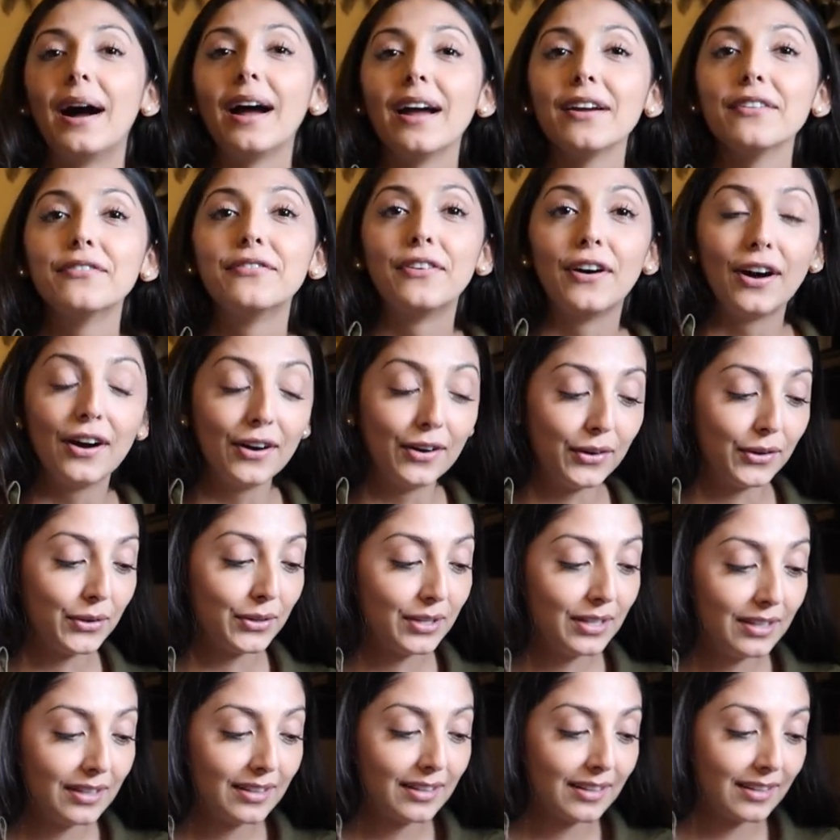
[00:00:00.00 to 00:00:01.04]
my
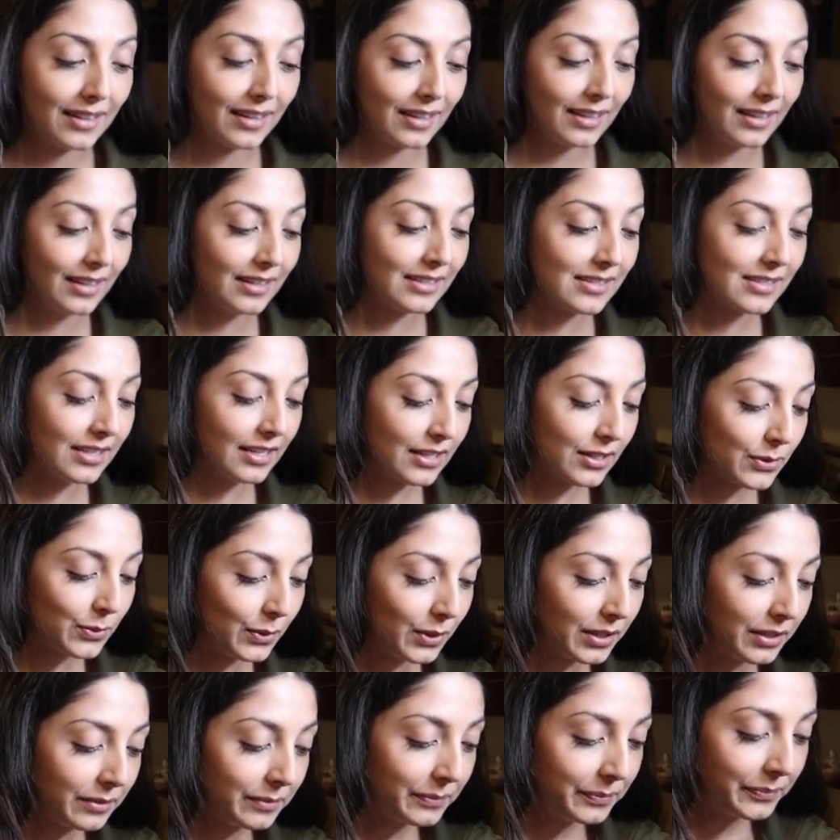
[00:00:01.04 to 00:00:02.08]
vote is this
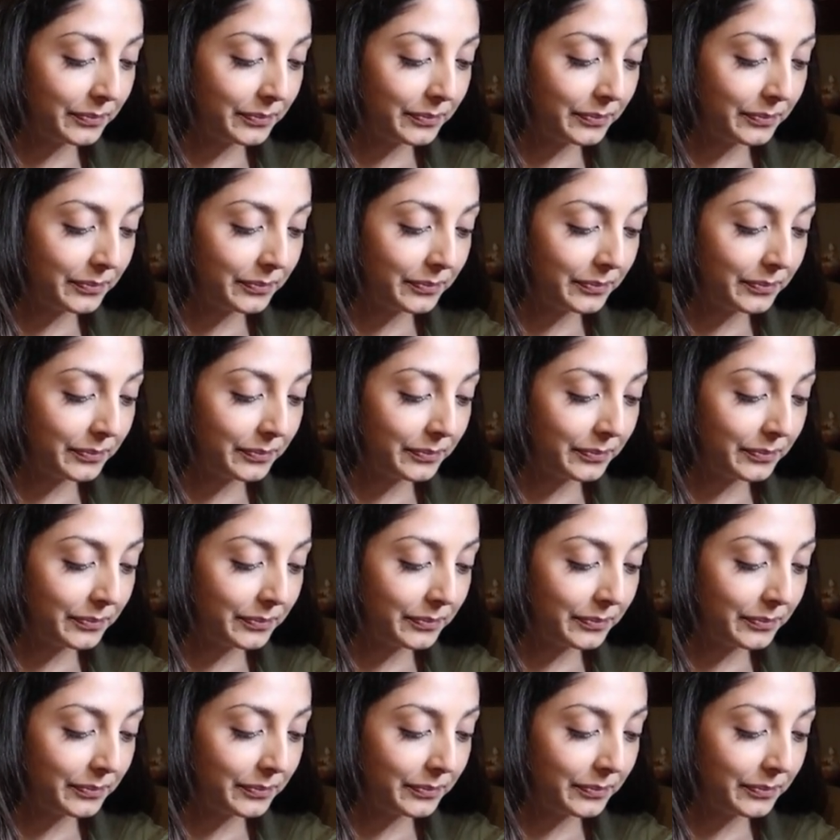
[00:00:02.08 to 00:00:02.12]
one.